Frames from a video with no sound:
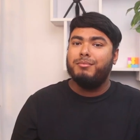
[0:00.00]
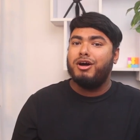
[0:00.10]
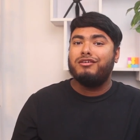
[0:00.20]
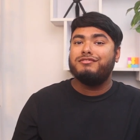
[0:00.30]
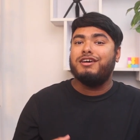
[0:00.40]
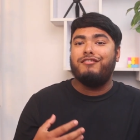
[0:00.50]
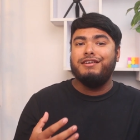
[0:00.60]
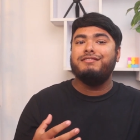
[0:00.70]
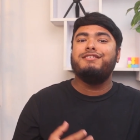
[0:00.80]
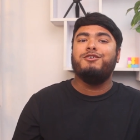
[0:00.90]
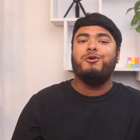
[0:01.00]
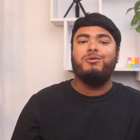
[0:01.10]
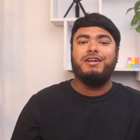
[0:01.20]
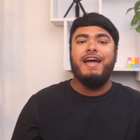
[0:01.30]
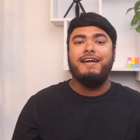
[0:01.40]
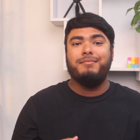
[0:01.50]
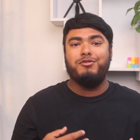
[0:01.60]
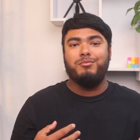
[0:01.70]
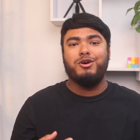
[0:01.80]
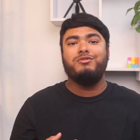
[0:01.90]
The bottles are easy to hold
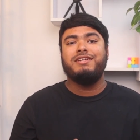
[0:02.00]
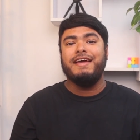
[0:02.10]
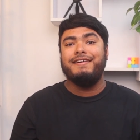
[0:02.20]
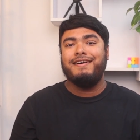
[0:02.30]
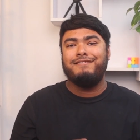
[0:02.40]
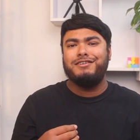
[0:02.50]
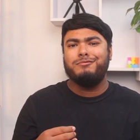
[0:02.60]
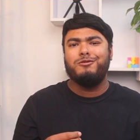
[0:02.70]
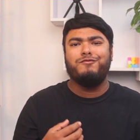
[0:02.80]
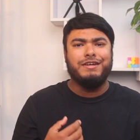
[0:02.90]
and promote a comfortable